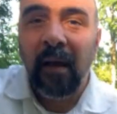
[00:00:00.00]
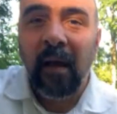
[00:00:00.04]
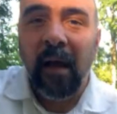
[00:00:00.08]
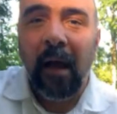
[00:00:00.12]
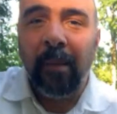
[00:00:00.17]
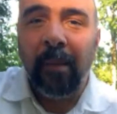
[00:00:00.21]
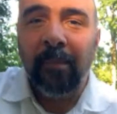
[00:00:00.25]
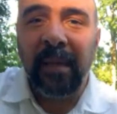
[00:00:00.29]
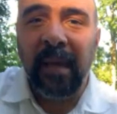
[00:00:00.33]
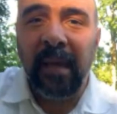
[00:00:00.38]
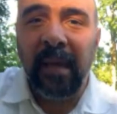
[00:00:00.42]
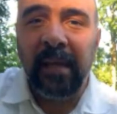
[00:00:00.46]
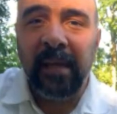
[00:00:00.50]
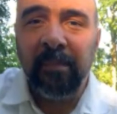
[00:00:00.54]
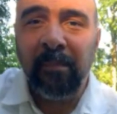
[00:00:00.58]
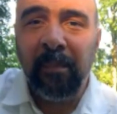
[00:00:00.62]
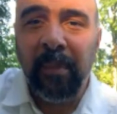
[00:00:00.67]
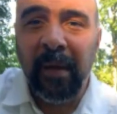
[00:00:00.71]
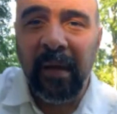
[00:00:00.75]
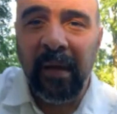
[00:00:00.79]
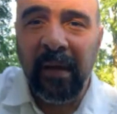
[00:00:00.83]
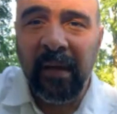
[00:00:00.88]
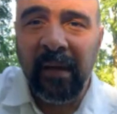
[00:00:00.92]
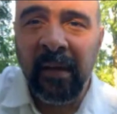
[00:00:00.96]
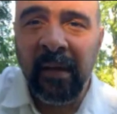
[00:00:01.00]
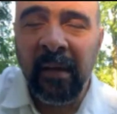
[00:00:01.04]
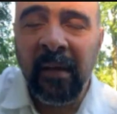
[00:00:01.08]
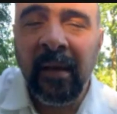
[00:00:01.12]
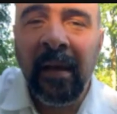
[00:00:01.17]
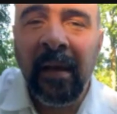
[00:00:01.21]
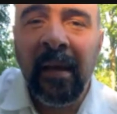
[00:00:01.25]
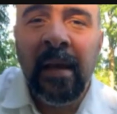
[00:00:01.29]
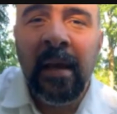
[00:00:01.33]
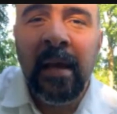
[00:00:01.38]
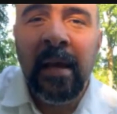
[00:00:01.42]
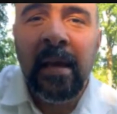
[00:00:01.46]
I'm getting bitten.
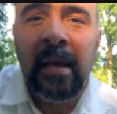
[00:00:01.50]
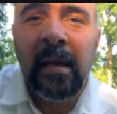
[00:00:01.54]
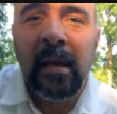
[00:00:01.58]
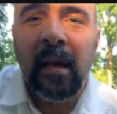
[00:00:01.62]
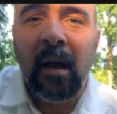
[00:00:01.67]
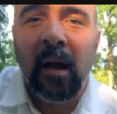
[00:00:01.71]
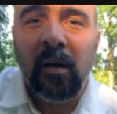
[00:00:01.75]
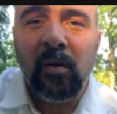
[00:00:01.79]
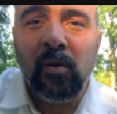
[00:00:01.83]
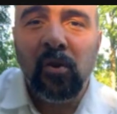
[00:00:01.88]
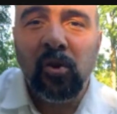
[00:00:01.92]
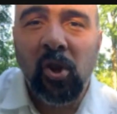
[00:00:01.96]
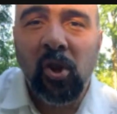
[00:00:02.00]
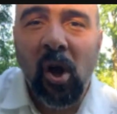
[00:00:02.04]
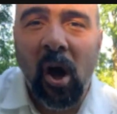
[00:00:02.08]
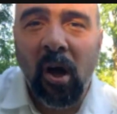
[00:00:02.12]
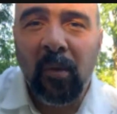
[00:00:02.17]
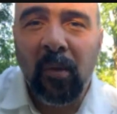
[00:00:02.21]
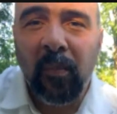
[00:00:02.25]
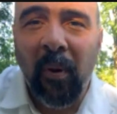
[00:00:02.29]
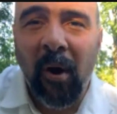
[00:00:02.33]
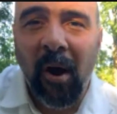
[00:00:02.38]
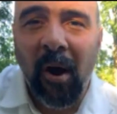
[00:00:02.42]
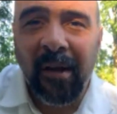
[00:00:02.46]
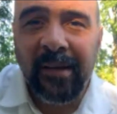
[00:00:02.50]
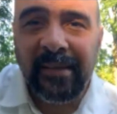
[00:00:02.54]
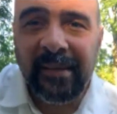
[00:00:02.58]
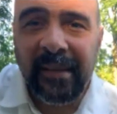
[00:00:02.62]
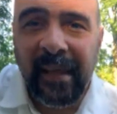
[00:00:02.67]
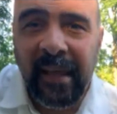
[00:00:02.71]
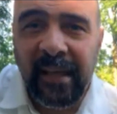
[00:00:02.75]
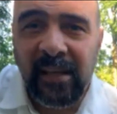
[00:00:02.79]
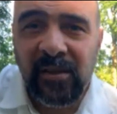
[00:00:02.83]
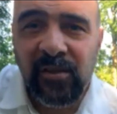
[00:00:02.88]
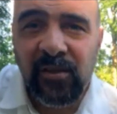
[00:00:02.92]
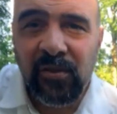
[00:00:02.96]
Dog park
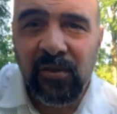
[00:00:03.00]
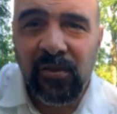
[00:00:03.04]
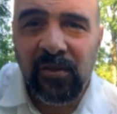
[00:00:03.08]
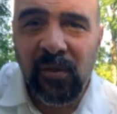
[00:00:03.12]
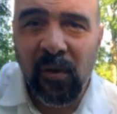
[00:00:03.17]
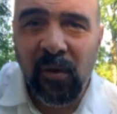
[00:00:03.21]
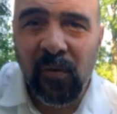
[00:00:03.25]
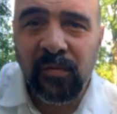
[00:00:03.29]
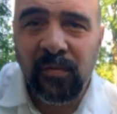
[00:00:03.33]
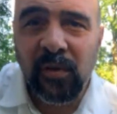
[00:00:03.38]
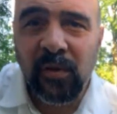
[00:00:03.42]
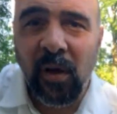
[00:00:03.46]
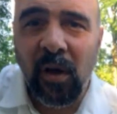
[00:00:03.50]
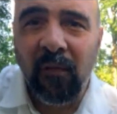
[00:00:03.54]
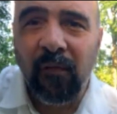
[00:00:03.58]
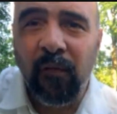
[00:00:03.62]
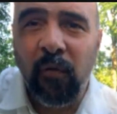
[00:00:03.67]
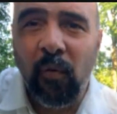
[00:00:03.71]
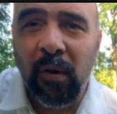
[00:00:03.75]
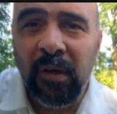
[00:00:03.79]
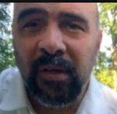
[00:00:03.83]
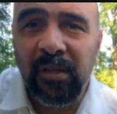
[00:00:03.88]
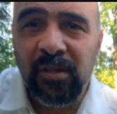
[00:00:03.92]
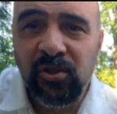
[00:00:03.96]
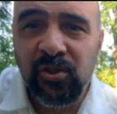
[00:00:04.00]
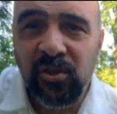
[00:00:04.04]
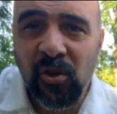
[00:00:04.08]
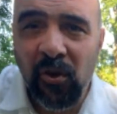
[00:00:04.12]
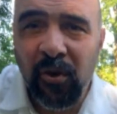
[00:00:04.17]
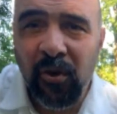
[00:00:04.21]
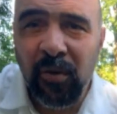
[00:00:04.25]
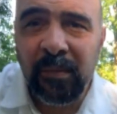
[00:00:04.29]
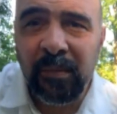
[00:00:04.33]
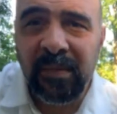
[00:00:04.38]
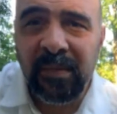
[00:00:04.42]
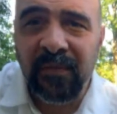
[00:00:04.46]
danger zones. Avoid
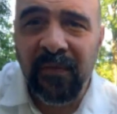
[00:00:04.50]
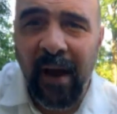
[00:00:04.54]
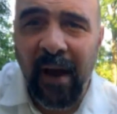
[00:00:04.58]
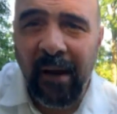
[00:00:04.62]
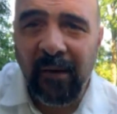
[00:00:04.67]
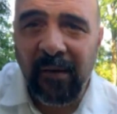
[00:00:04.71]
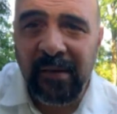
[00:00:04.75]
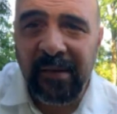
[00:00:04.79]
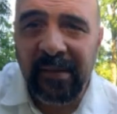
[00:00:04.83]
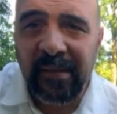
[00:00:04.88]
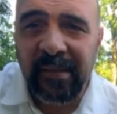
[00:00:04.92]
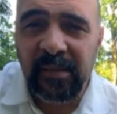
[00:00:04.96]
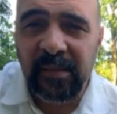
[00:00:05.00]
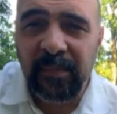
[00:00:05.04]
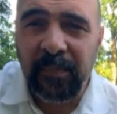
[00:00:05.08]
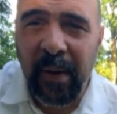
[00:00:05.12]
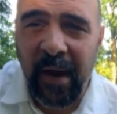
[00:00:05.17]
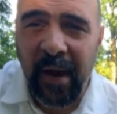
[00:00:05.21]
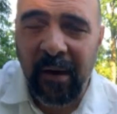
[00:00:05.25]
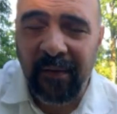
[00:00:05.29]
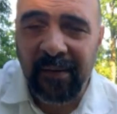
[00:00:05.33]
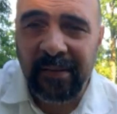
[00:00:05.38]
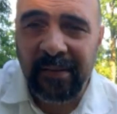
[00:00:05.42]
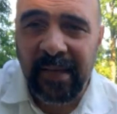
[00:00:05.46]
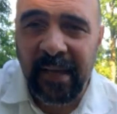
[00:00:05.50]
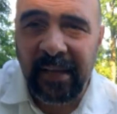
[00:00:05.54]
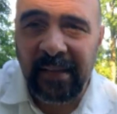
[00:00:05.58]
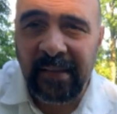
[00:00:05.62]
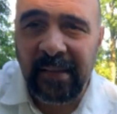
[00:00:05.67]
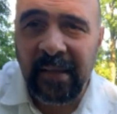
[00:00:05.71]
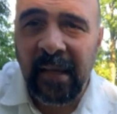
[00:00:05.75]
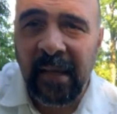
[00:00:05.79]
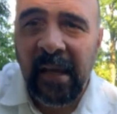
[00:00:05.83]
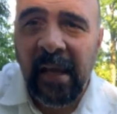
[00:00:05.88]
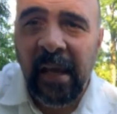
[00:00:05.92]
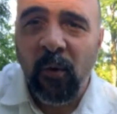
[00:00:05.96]
germs, viruses, parasites
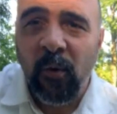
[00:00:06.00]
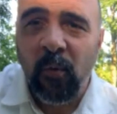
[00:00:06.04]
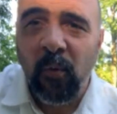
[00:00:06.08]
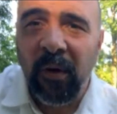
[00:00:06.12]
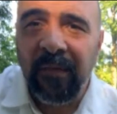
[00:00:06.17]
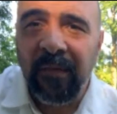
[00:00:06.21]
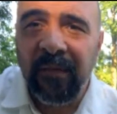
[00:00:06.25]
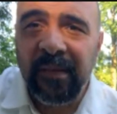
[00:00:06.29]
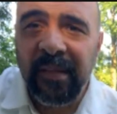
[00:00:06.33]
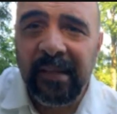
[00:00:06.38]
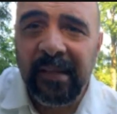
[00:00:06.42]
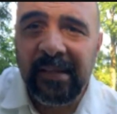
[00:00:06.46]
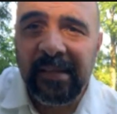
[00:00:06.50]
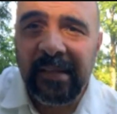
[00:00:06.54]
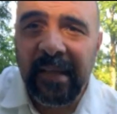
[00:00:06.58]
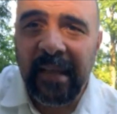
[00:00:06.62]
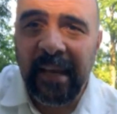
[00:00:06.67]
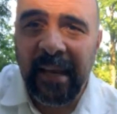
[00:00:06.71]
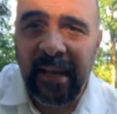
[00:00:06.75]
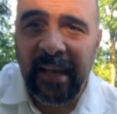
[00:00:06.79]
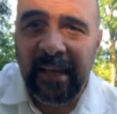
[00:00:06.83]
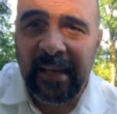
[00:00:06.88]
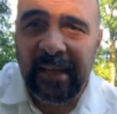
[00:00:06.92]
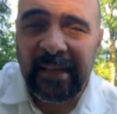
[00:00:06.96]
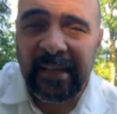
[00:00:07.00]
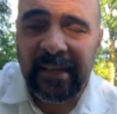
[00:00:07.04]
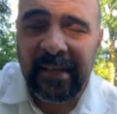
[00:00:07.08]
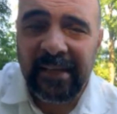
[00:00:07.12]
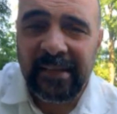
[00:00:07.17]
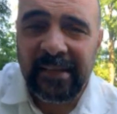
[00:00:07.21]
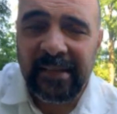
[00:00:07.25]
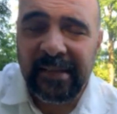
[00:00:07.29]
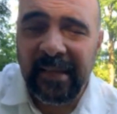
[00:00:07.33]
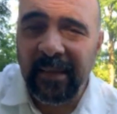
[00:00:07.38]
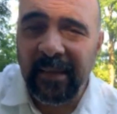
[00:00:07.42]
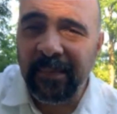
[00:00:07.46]
with these
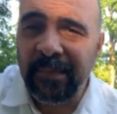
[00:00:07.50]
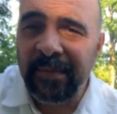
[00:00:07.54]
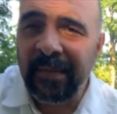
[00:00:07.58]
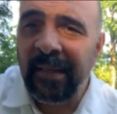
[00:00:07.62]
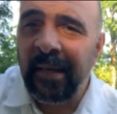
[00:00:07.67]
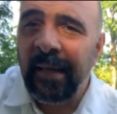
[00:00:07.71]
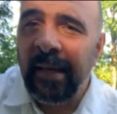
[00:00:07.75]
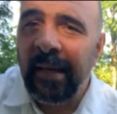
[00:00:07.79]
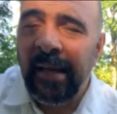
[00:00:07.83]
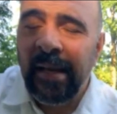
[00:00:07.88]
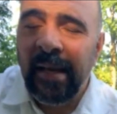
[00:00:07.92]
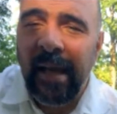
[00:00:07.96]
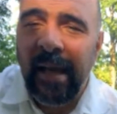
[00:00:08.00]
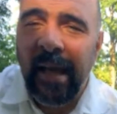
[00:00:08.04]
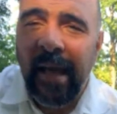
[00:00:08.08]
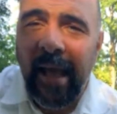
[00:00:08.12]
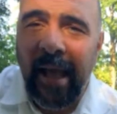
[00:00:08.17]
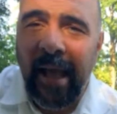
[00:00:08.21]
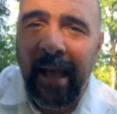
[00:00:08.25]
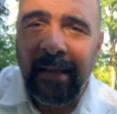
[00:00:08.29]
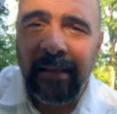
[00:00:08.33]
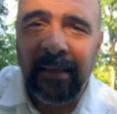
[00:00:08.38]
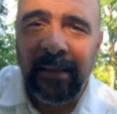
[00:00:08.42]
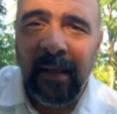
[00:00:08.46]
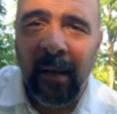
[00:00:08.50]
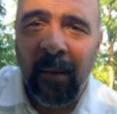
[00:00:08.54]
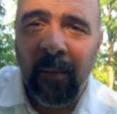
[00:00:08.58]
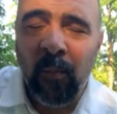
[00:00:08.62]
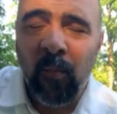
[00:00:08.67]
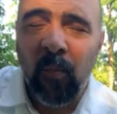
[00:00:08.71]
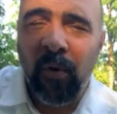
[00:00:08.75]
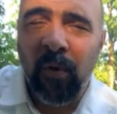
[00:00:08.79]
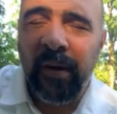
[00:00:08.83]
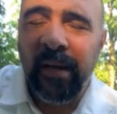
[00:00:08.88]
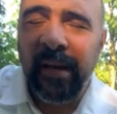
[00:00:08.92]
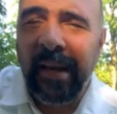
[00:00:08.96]
cleanliness tips. And
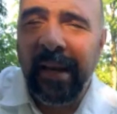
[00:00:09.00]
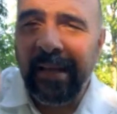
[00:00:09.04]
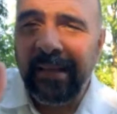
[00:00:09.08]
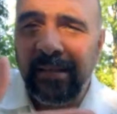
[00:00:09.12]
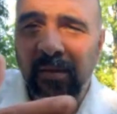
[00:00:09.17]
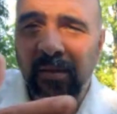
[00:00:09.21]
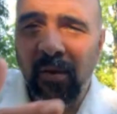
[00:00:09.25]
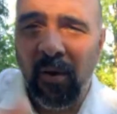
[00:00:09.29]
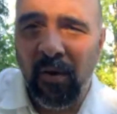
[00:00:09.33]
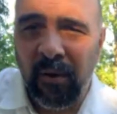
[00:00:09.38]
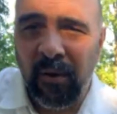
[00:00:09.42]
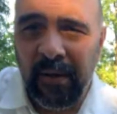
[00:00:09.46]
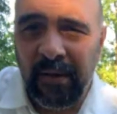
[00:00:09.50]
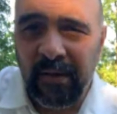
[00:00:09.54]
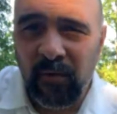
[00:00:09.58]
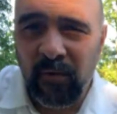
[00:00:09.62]
what did I saw in